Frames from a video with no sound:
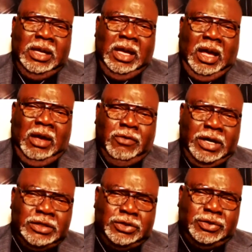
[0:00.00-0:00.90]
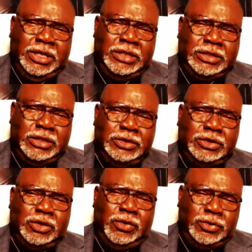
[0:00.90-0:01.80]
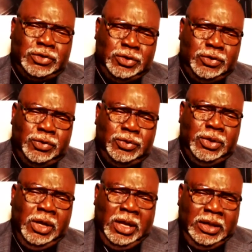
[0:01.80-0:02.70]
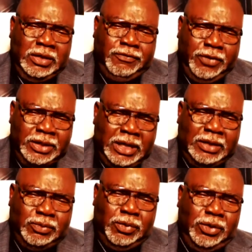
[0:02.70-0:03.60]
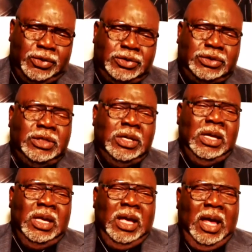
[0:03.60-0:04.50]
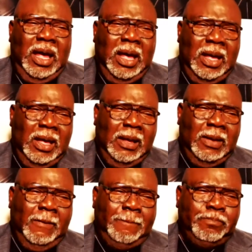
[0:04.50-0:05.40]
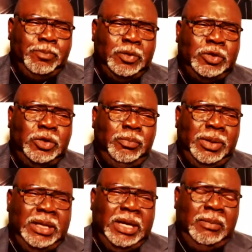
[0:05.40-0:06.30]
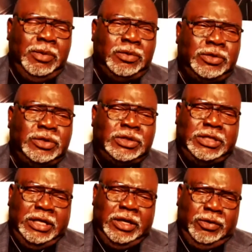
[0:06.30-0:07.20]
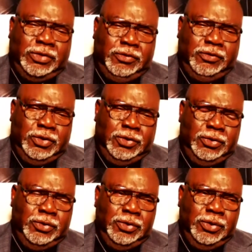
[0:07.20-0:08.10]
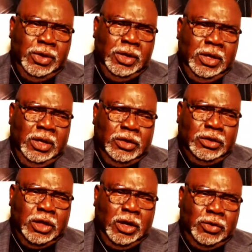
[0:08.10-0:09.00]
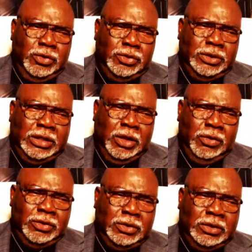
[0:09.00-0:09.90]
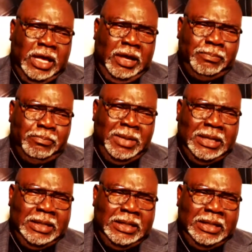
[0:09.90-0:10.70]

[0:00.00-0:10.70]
racial tensions on 2 different networks. To be able to steer through that many